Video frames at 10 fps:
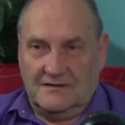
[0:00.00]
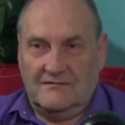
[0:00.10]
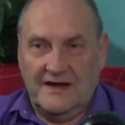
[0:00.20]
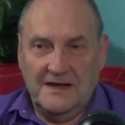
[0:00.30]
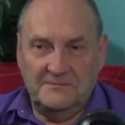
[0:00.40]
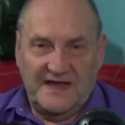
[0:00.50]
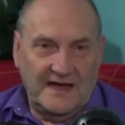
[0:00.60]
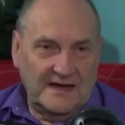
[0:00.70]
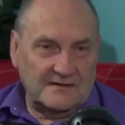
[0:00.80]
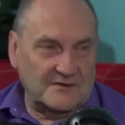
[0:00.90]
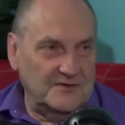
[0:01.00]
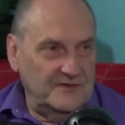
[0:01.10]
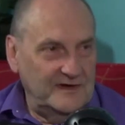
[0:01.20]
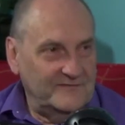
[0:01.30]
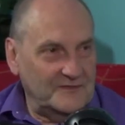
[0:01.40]
grab dad or
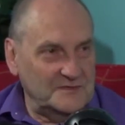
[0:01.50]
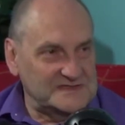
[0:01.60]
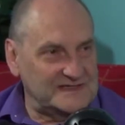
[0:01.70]
whoever was